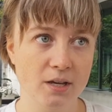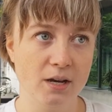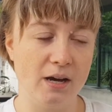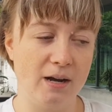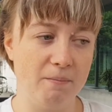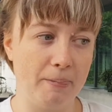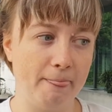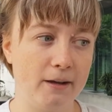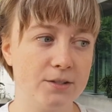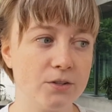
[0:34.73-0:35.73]

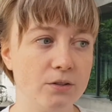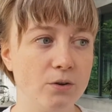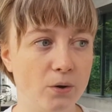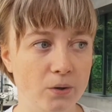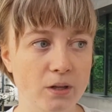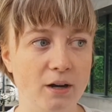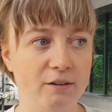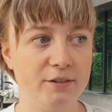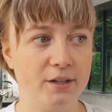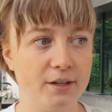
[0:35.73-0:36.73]
And so the goal
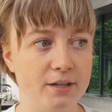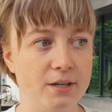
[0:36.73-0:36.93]
of a